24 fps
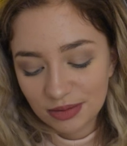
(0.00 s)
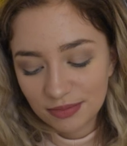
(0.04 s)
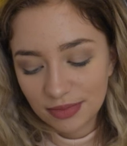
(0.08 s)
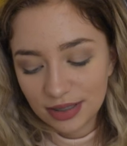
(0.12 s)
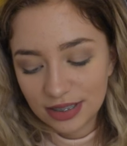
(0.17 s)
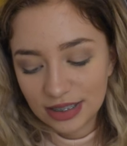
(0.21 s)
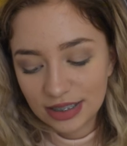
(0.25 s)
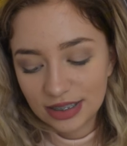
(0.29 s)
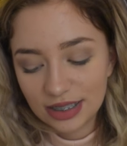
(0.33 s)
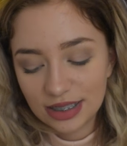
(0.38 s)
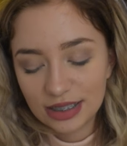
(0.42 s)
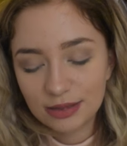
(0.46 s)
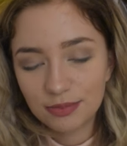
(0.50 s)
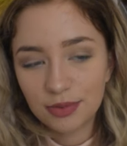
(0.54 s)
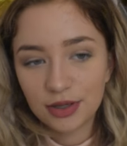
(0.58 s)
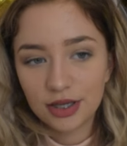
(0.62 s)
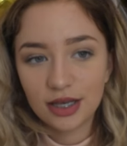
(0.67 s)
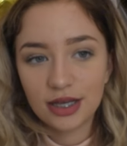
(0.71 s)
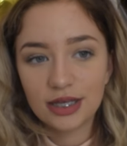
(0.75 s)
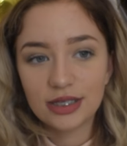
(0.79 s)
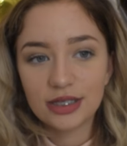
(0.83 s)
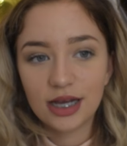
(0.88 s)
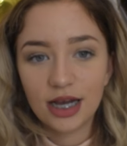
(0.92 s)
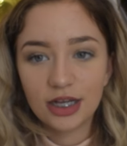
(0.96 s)
be admitting this
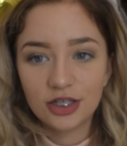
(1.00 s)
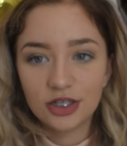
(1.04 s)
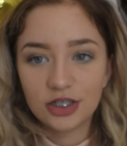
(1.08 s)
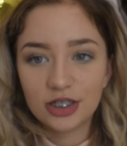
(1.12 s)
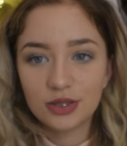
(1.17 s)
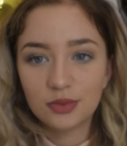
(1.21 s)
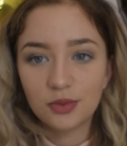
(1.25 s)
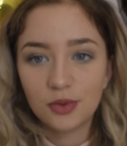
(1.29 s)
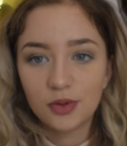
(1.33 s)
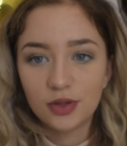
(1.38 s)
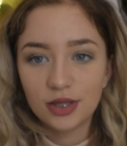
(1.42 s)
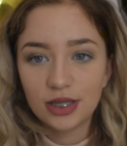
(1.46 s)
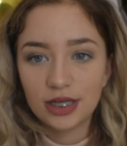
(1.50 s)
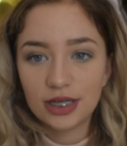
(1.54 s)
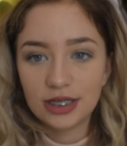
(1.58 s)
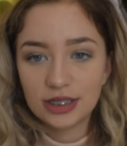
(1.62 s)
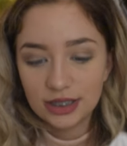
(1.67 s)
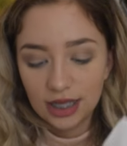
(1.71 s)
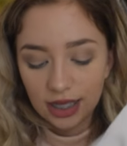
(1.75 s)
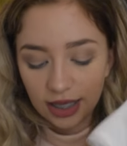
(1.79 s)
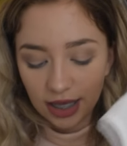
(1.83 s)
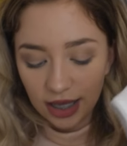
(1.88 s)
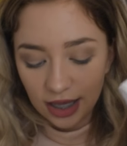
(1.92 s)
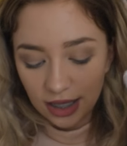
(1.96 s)
because I just wore
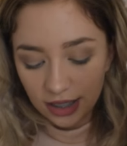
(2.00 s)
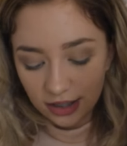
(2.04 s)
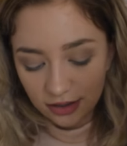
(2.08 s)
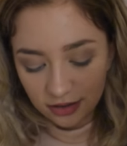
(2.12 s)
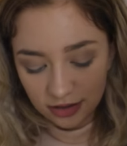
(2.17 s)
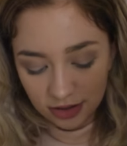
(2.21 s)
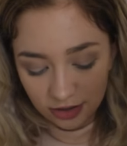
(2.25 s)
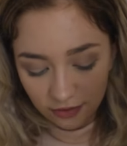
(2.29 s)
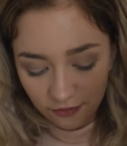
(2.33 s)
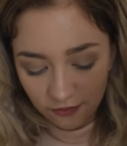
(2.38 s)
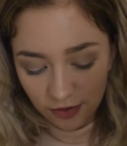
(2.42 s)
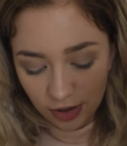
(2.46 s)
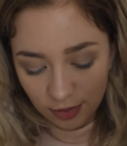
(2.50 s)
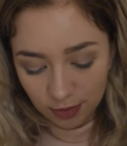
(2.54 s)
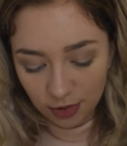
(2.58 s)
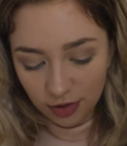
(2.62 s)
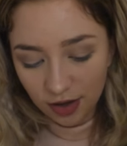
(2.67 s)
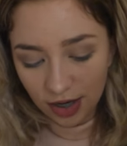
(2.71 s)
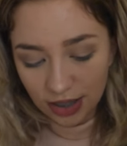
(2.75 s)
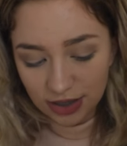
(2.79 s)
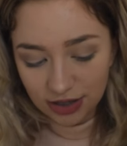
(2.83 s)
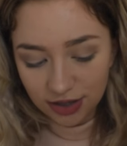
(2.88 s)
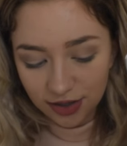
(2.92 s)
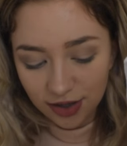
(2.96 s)
this like to film a
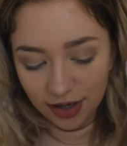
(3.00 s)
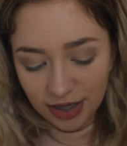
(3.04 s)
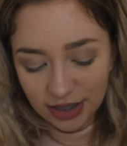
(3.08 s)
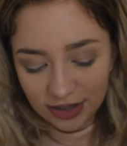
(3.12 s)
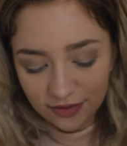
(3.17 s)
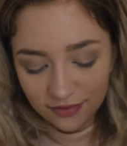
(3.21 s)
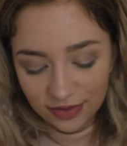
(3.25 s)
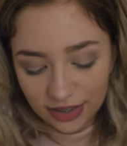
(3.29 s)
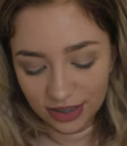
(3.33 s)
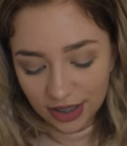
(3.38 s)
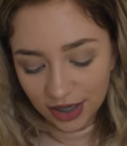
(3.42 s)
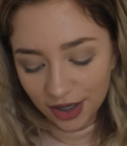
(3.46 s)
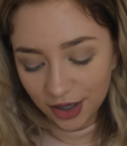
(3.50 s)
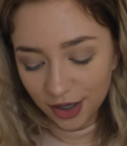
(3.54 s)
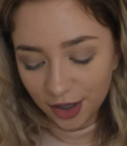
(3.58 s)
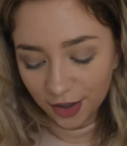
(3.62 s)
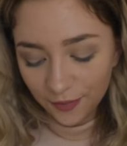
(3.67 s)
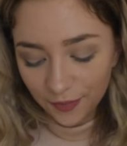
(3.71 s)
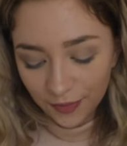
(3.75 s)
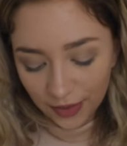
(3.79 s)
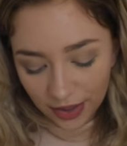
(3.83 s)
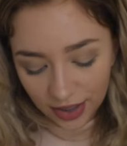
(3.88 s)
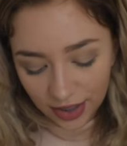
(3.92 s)
Grace and Grace video.